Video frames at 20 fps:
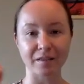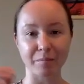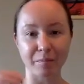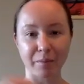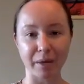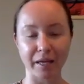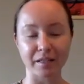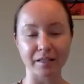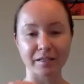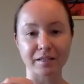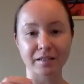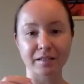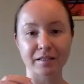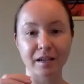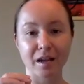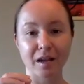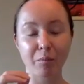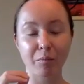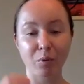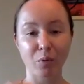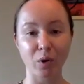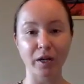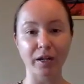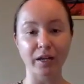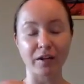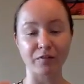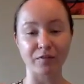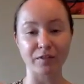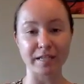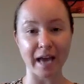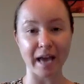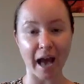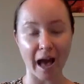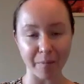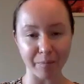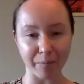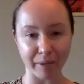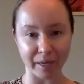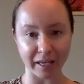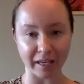the biggest point of
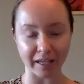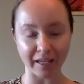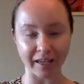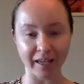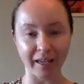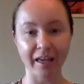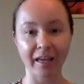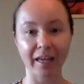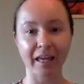tapping